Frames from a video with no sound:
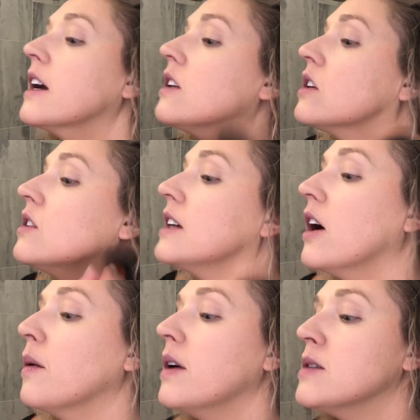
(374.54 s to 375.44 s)
Take a little
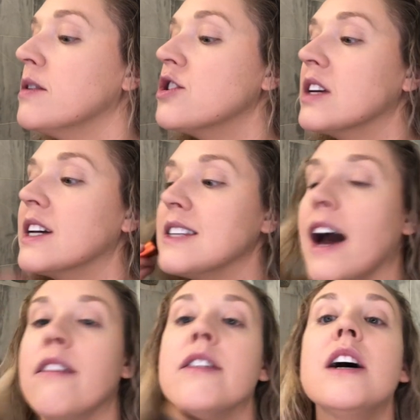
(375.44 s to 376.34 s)
down, especially because I
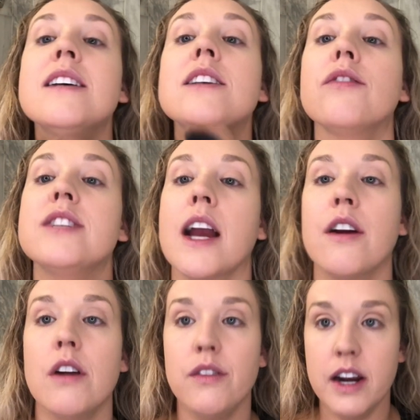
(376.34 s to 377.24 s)
have
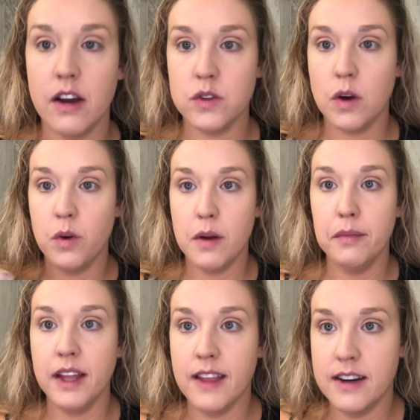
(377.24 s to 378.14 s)
self-tanner on right now, so I want to
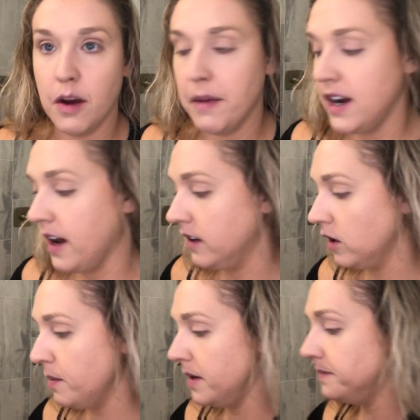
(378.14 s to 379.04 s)
blend that down my neck a
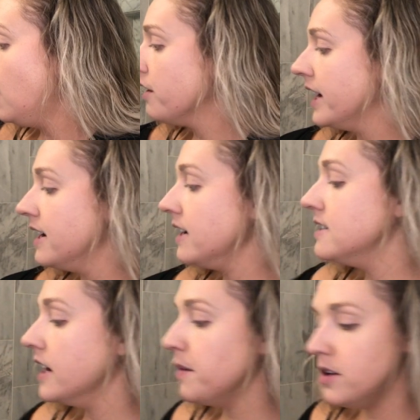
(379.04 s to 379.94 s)
little bit. All right, next
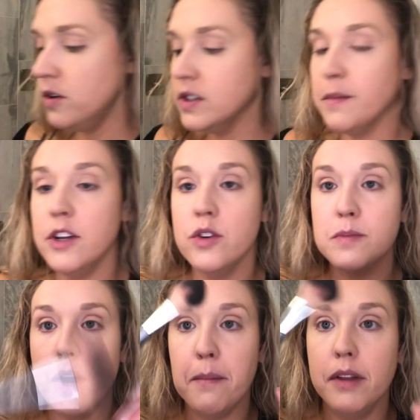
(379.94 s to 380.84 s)
thing I'm going to do is I'm going to use
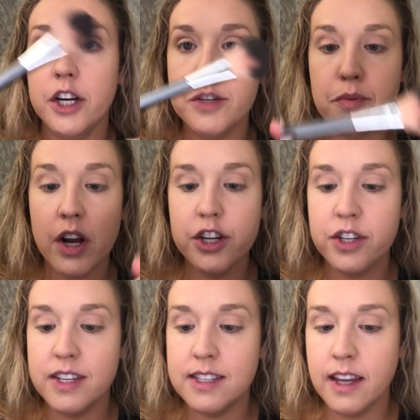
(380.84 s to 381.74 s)
my blush brush.
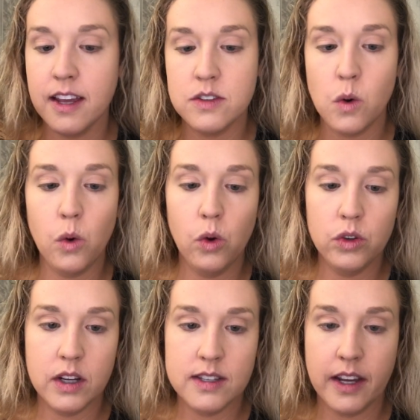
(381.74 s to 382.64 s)
This thing is old.
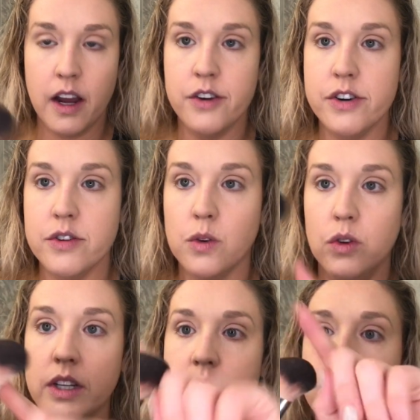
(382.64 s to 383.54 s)
It's like 100 years
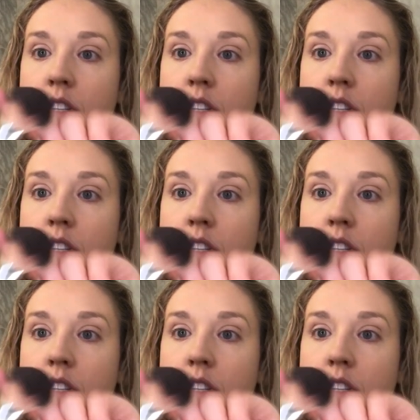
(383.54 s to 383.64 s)
old. It's